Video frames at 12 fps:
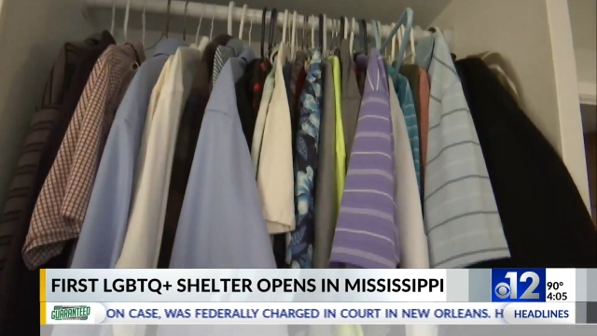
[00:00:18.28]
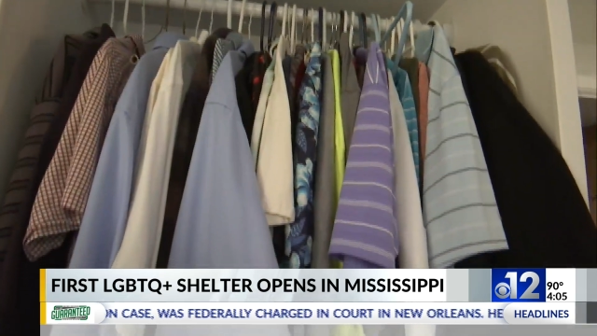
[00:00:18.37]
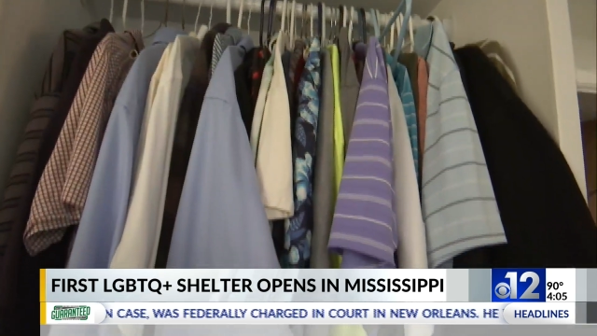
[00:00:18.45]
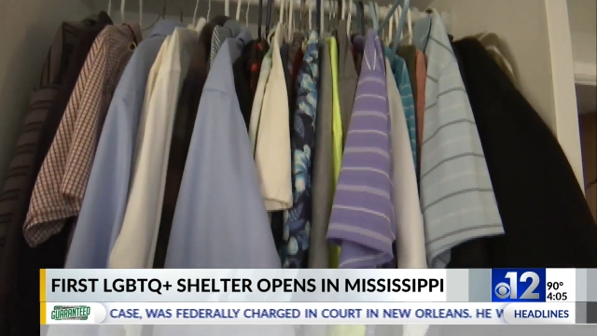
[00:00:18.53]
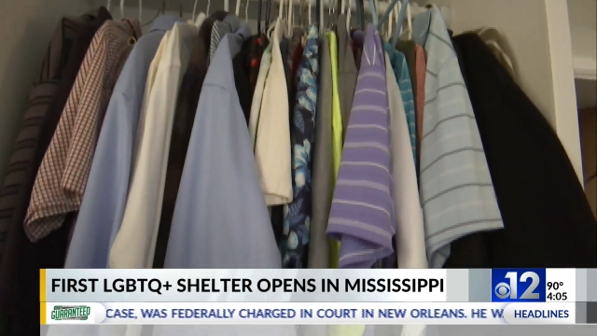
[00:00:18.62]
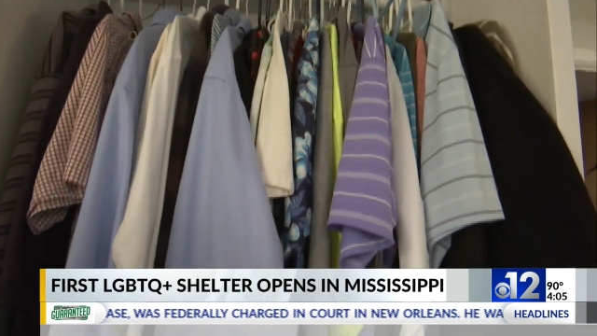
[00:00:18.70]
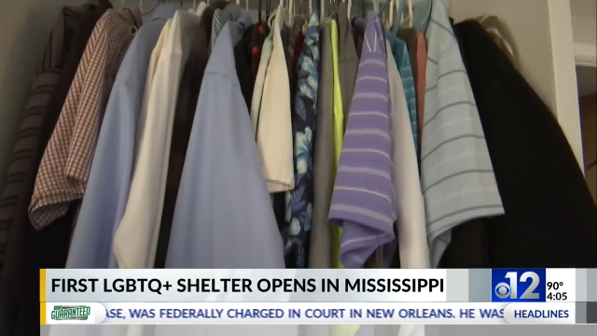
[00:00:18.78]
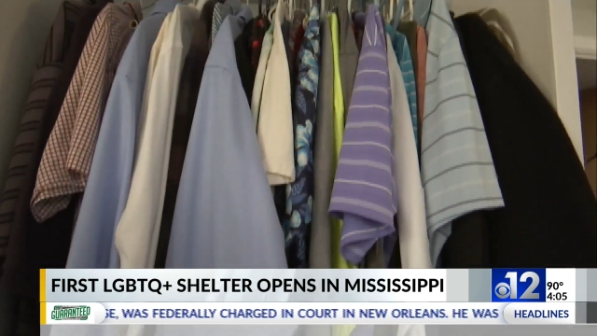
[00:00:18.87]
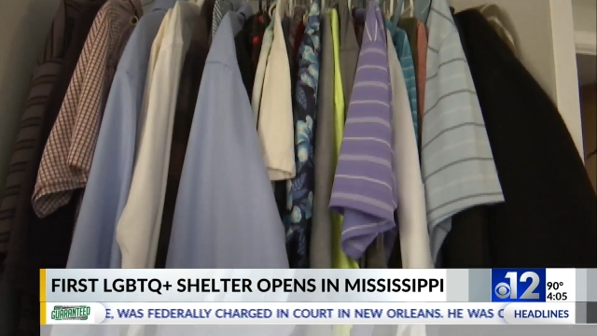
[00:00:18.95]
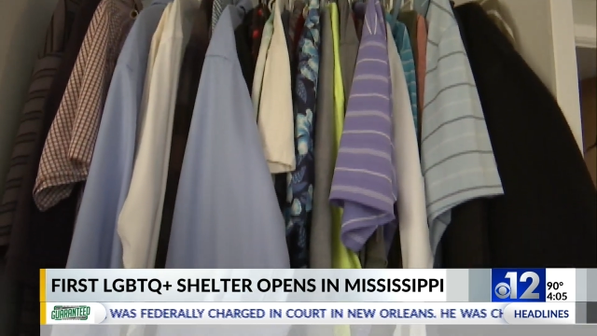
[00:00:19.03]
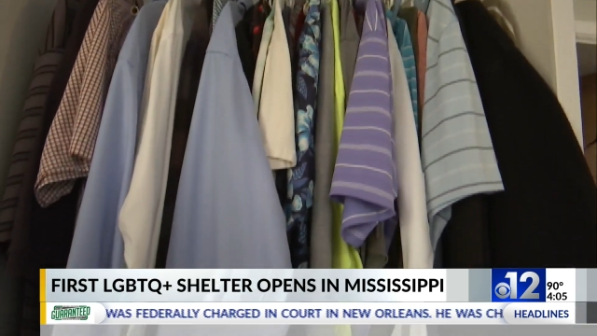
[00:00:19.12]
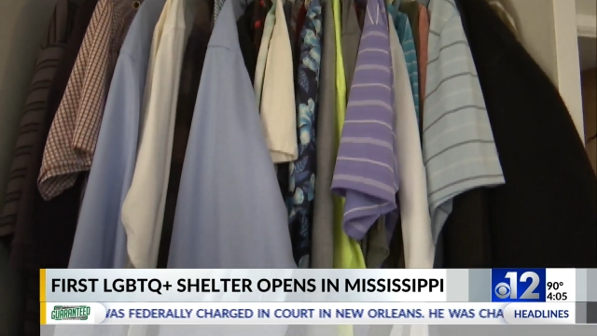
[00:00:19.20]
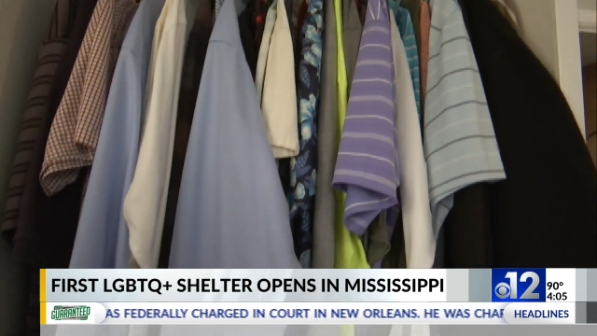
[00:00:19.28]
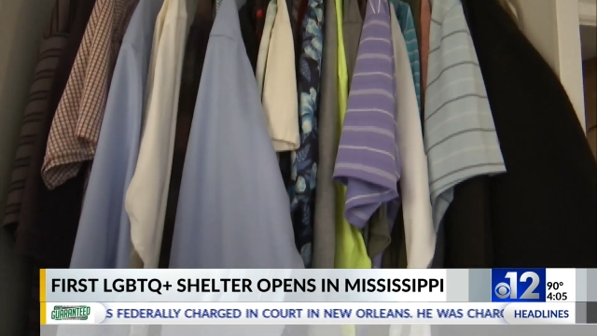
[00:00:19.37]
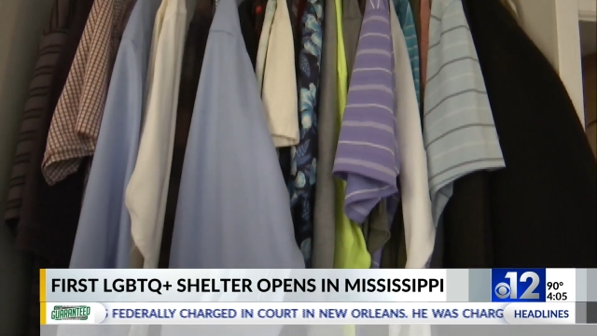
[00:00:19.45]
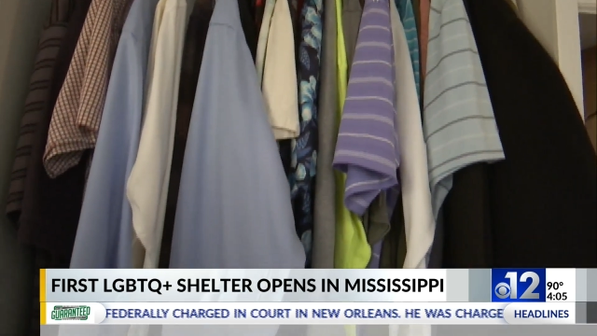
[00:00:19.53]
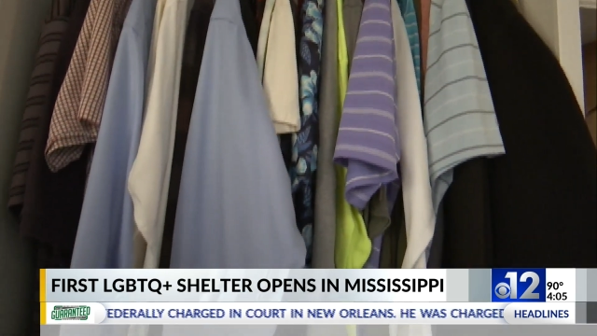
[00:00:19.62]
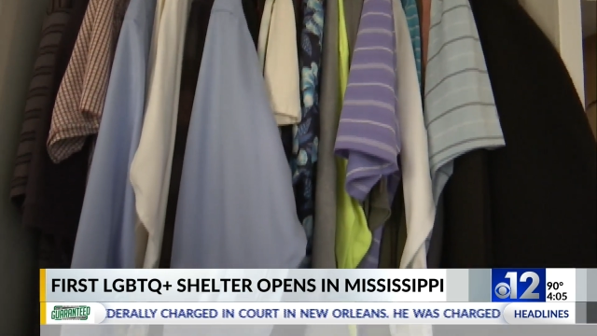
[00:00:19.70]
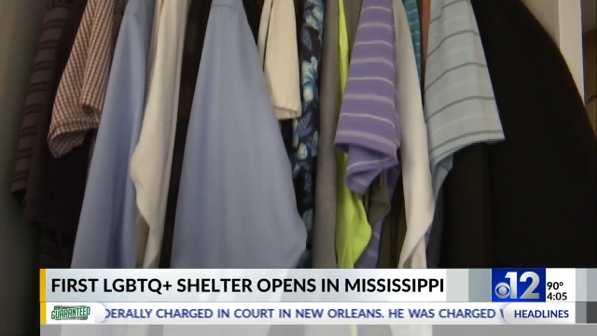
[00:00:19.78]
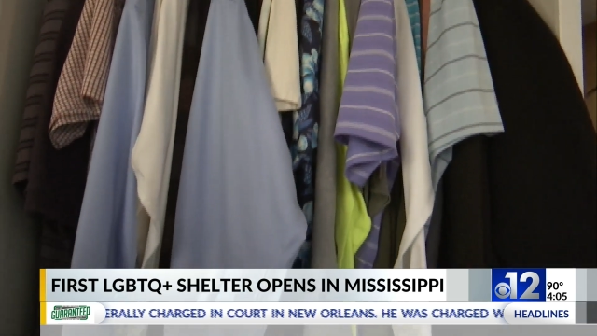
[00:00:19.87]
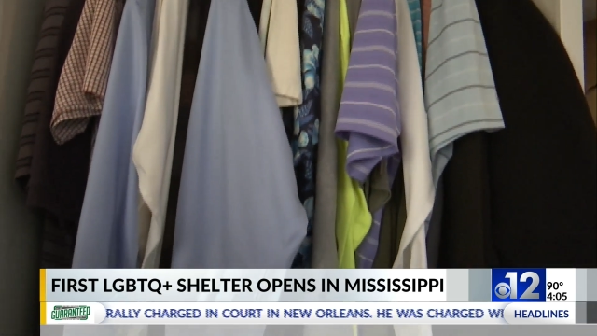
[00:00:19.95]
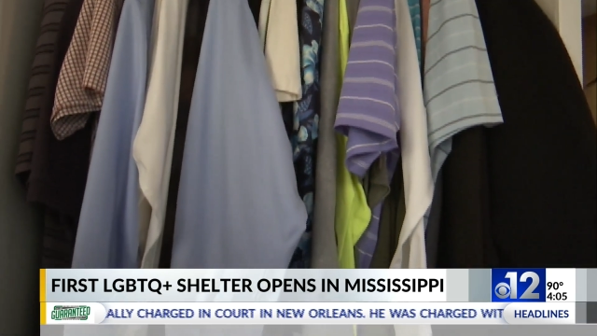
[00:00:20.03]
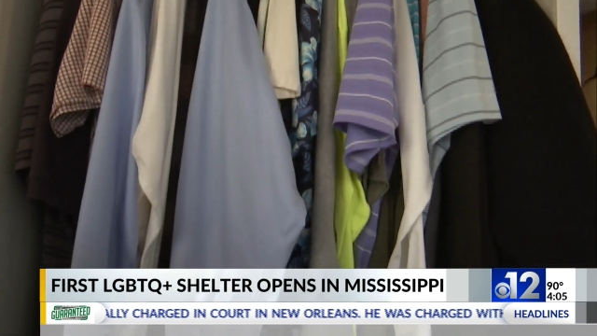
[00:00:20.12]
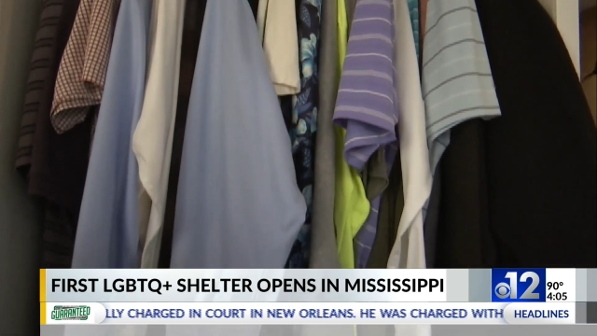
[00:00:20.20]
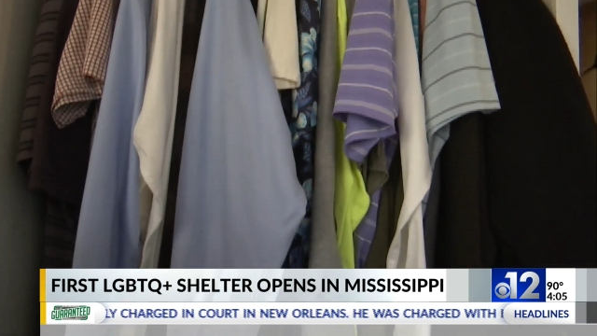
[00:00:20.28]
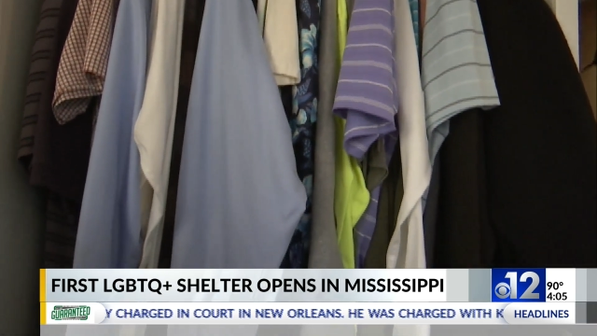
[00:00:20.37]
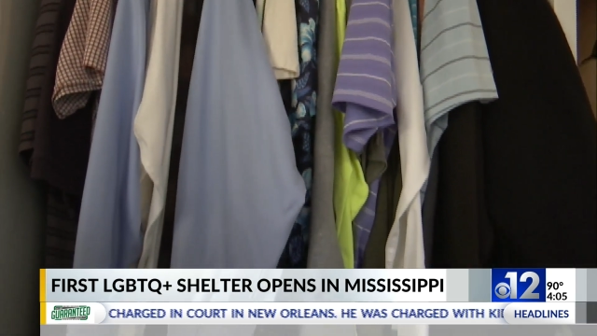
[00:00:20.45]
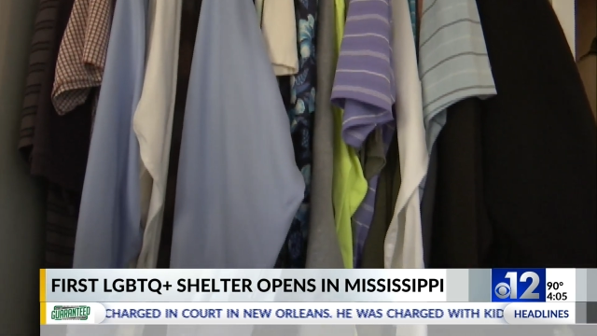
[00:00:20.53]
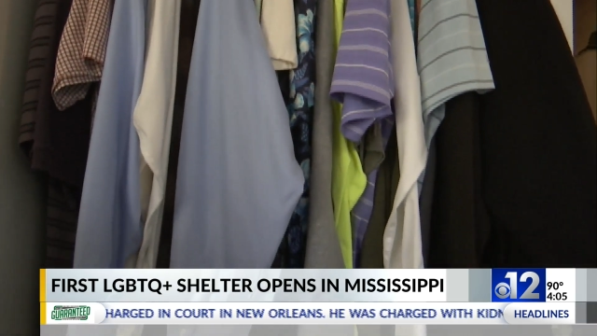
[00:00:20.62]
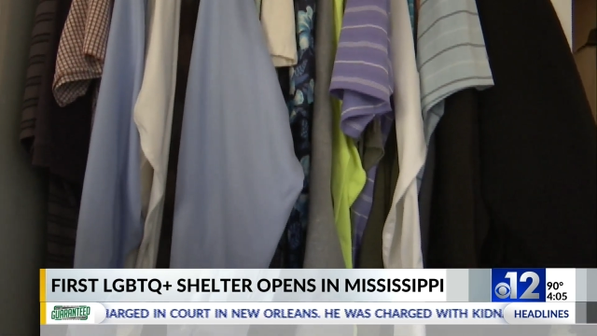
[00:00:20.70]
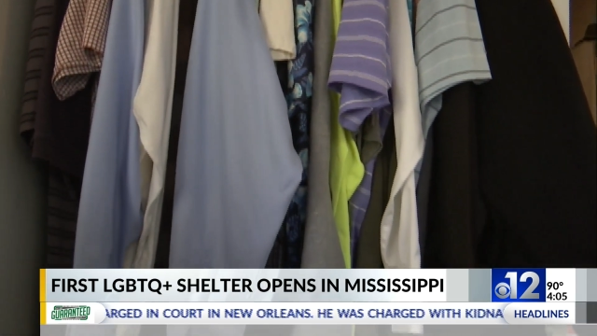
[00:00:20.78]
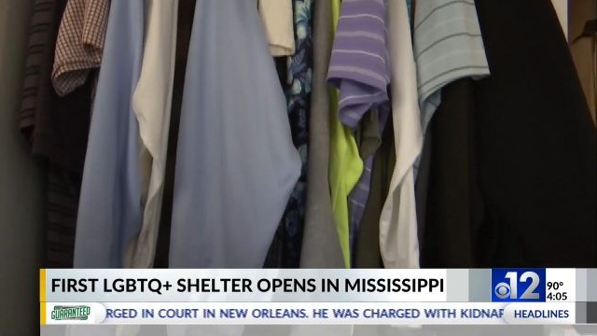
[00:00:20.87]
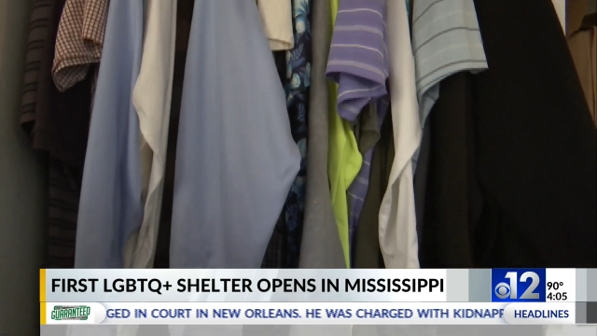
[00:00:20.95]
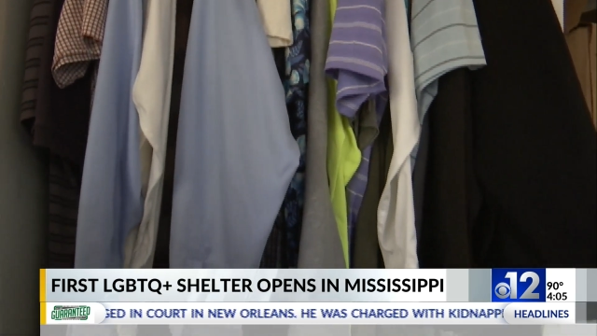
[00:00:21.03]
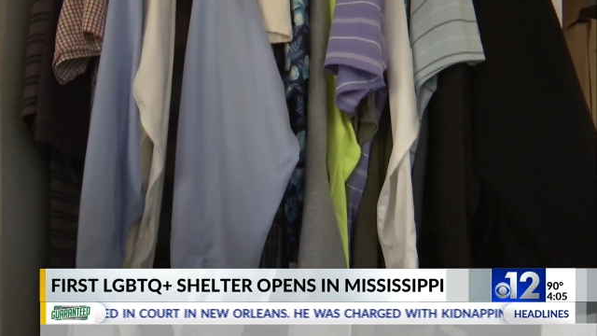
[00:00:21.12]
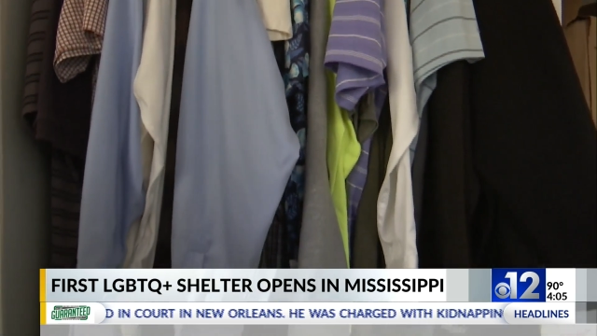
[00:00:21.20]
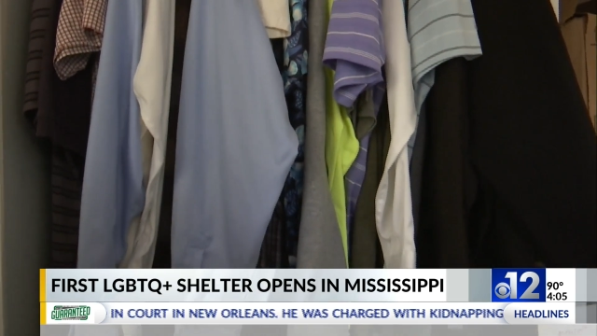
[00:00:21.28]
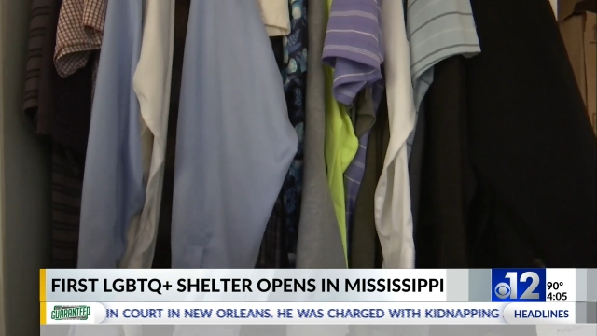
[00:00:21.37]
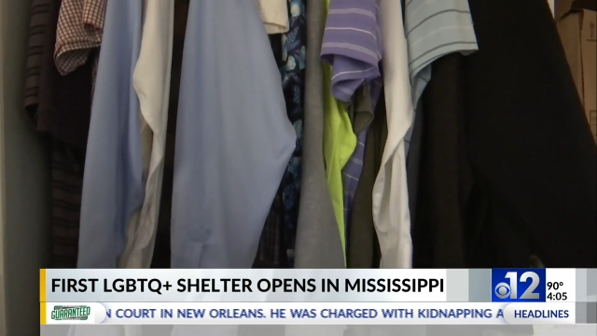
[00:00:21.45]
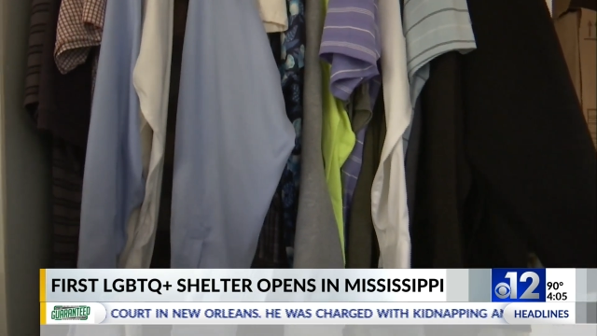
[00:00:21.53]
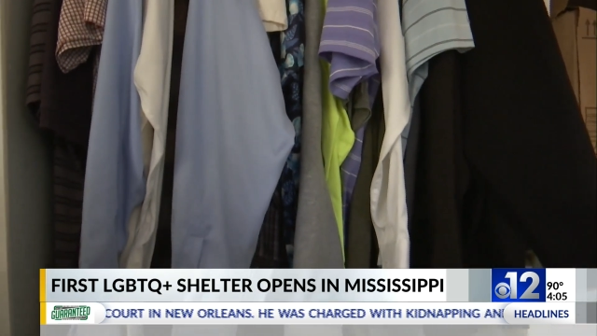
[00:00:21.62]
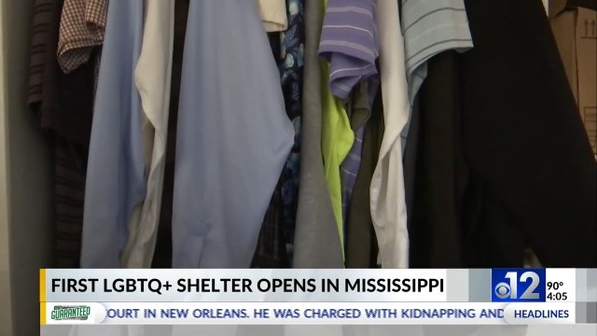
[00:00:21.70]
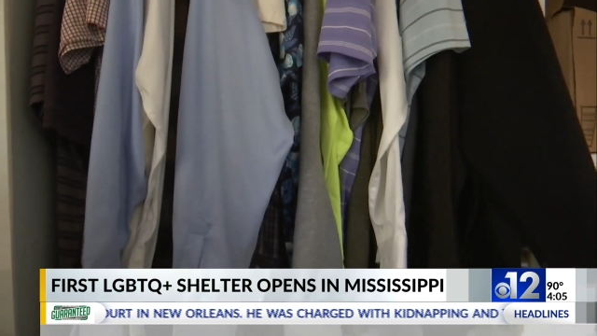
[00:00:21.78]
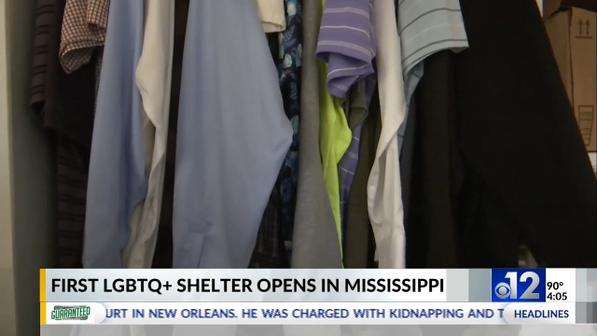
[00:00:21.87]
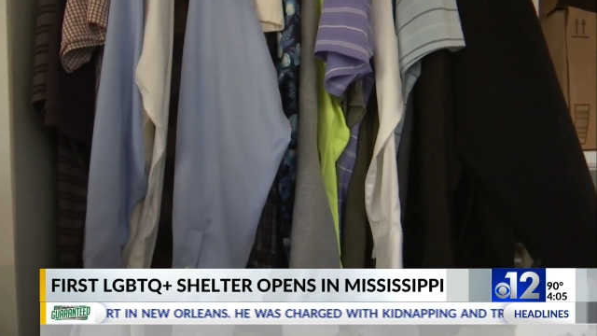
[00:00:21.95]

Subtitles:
Nobody's mouth can be seen.